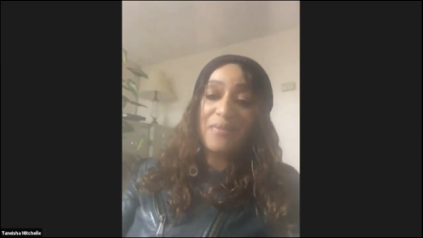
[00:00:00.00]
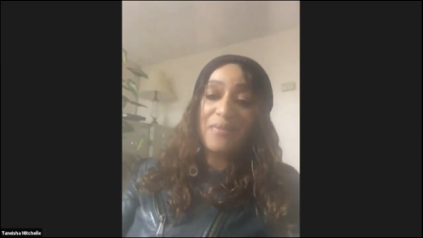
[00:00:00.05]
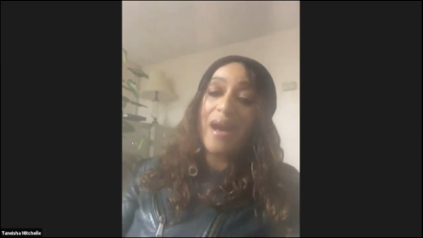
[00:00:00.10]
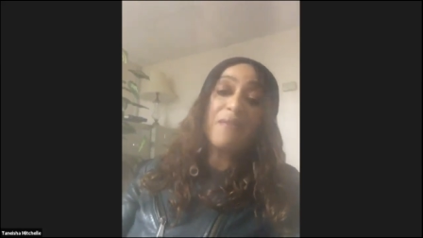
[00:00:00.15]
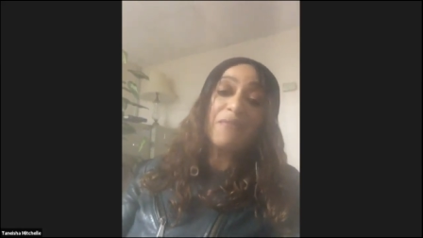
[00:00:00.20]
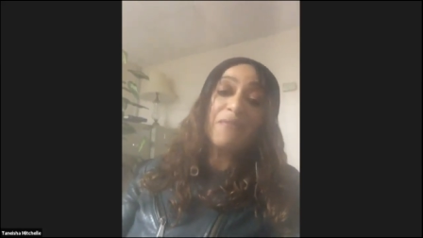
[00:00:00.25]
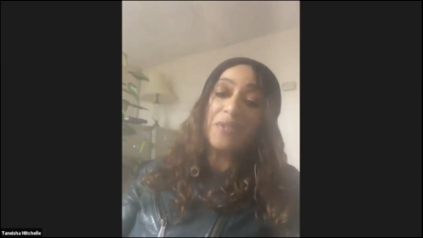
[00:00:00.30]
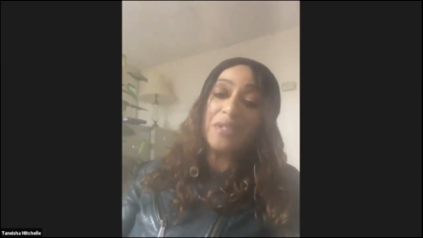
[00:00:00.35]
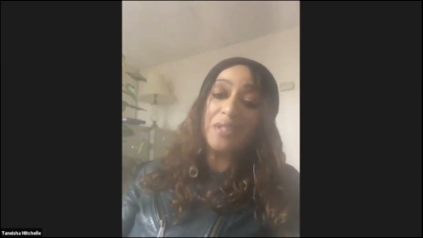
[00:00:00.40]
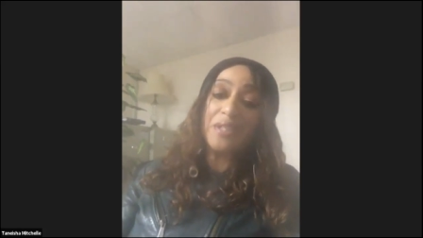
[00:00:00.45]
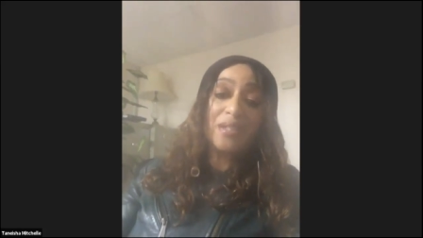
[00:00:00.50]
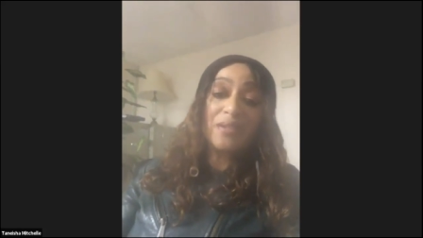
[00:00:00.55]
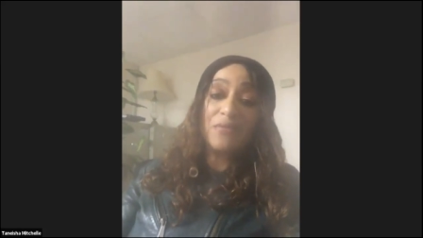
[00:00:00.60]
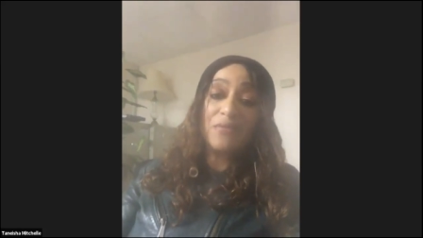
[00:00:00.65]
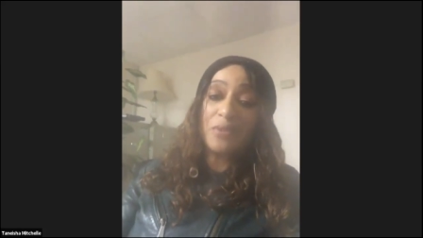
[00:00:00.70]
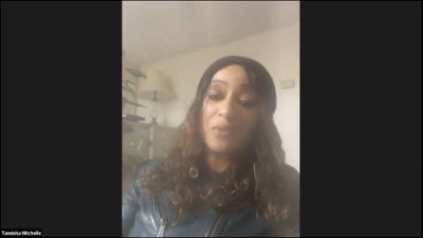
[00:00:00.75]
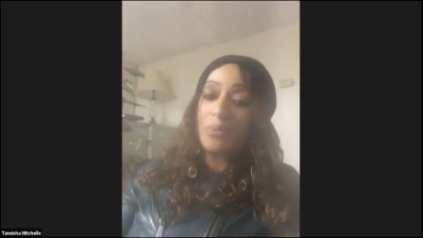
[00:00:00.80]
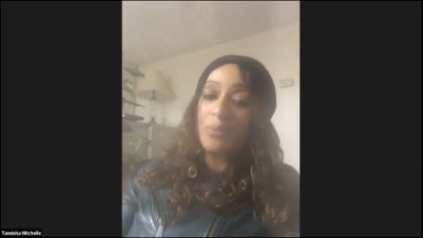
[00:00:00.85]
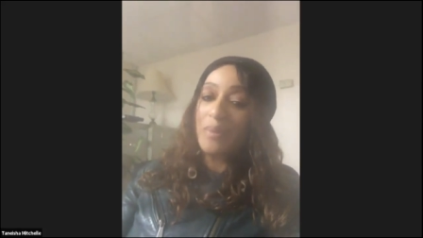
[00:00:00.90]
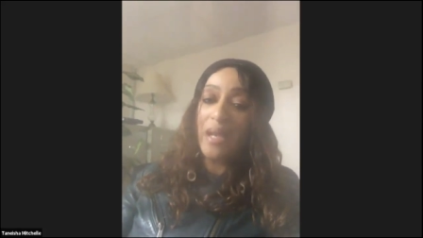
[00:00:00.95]
I'll forgive
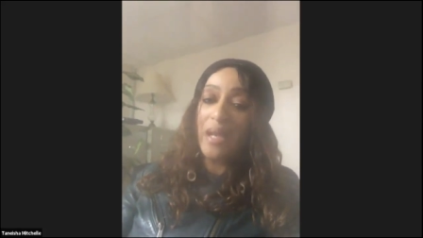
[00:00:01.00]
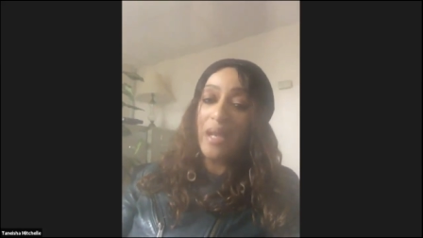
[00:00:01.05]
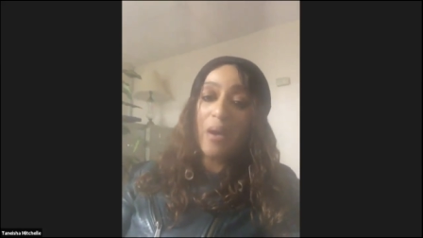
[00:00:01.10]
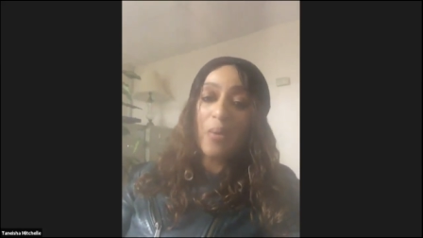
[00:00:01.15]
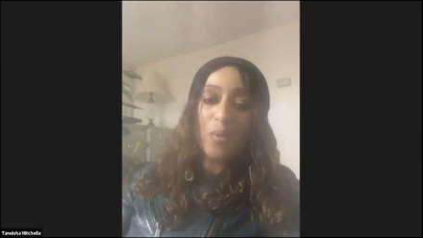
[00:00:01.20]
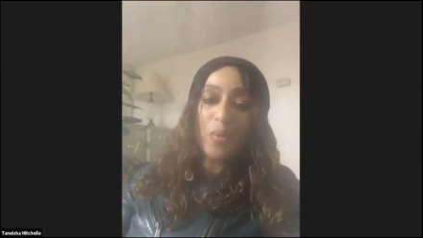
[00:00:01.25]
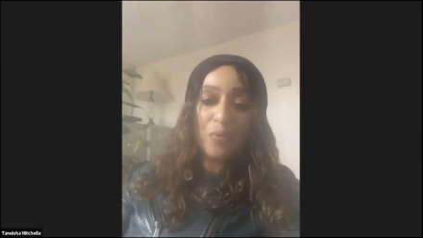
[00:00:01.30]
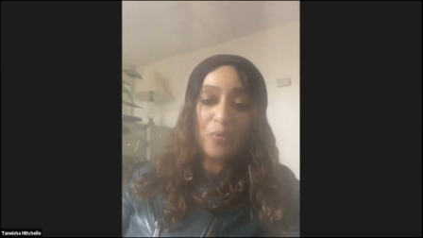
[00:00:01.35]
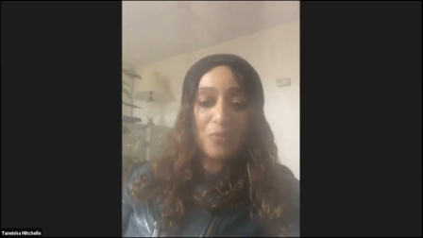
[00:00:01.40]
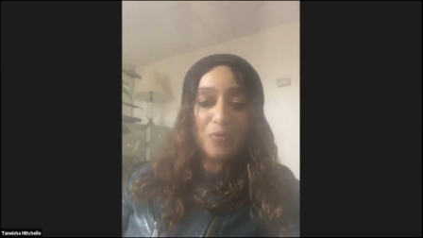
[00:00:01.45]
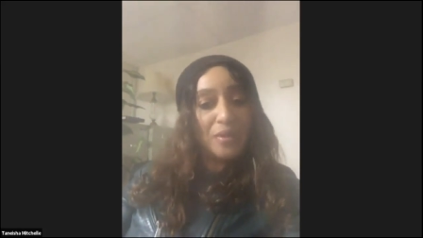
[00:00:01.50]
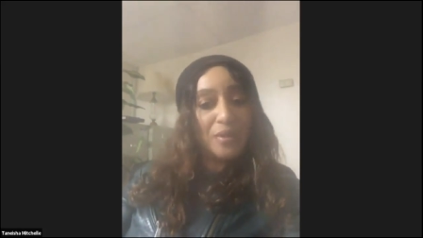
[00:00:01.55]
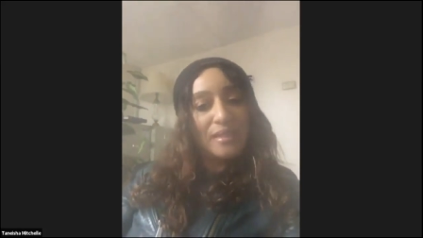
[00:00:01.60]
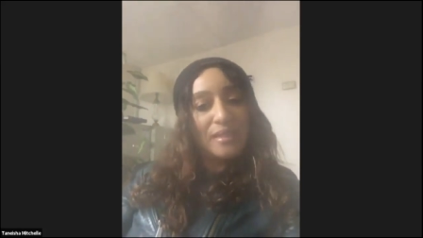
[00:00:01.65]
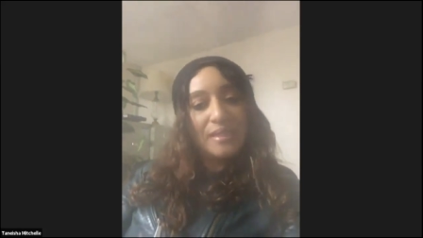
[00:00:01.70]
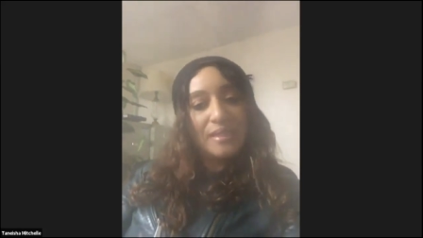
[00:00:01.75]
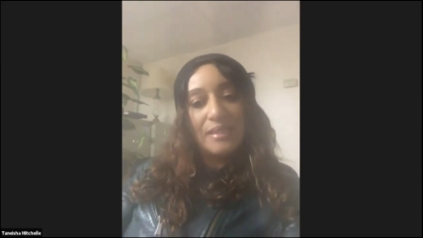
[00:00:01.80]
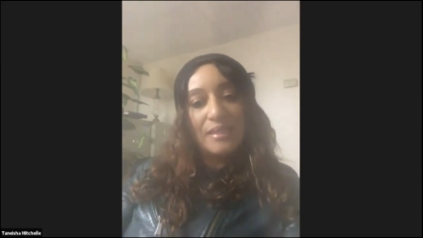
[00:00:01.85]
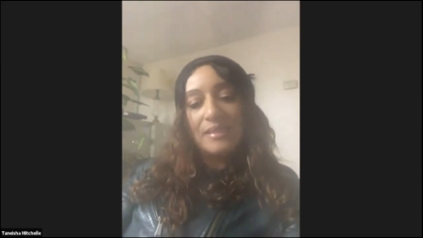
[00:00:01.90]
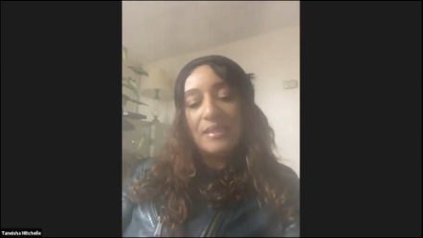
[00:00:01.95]
you, but I won't
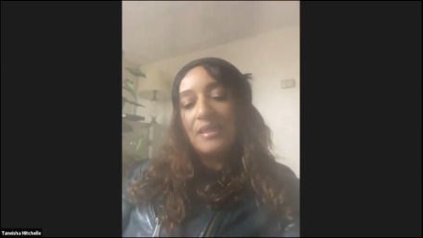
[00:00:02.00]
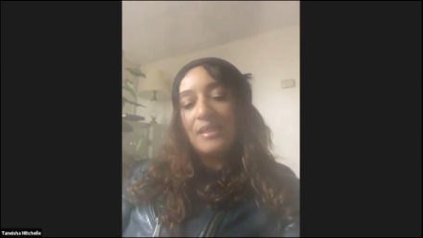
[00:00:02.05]
forget.